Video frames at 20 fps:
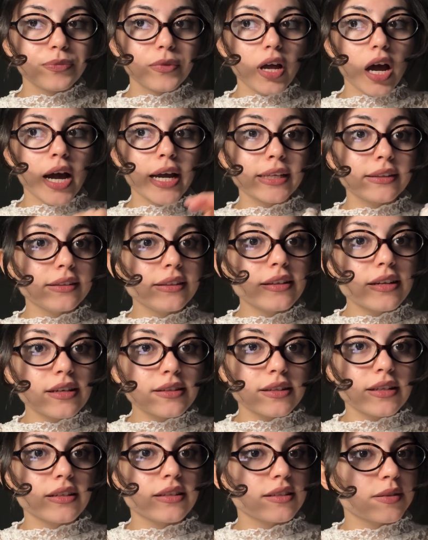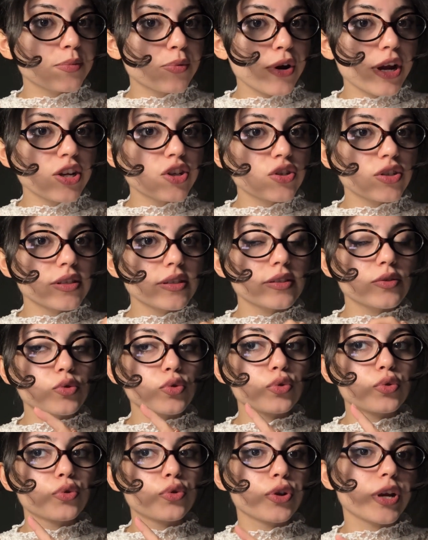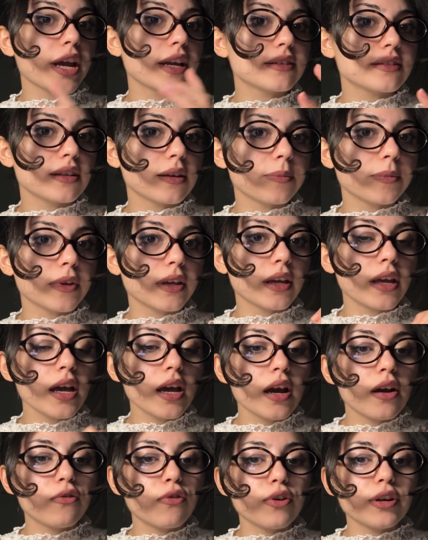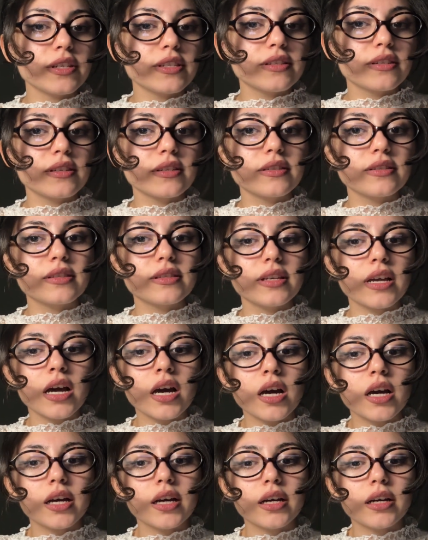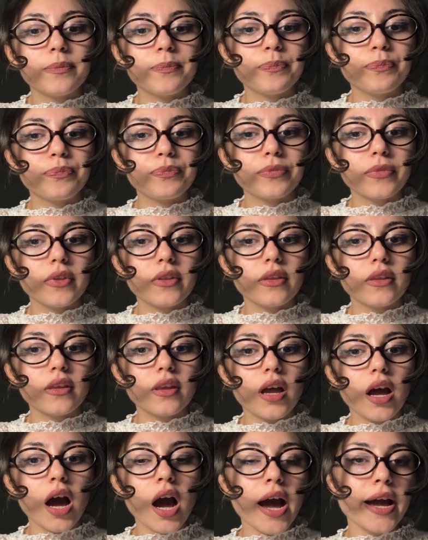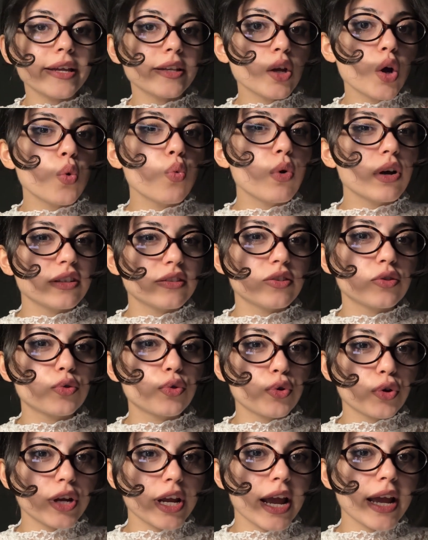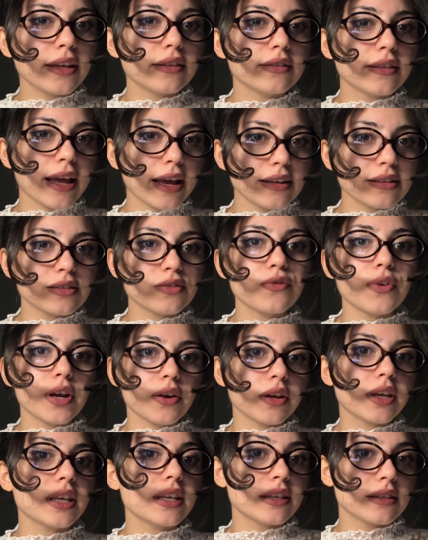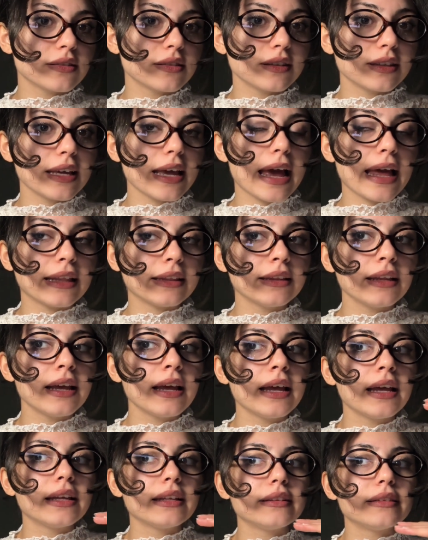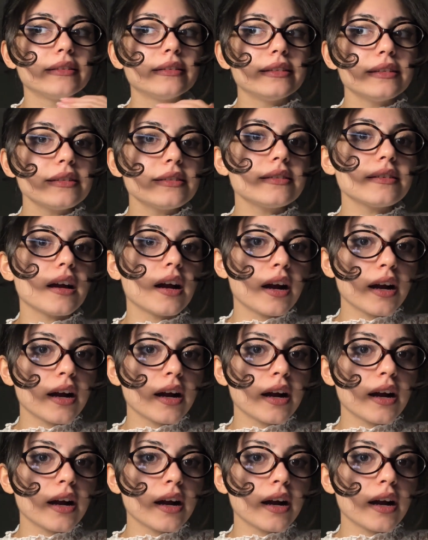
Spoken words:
ideas and inspirations to create something. For instance, I know what to create next very easily, and this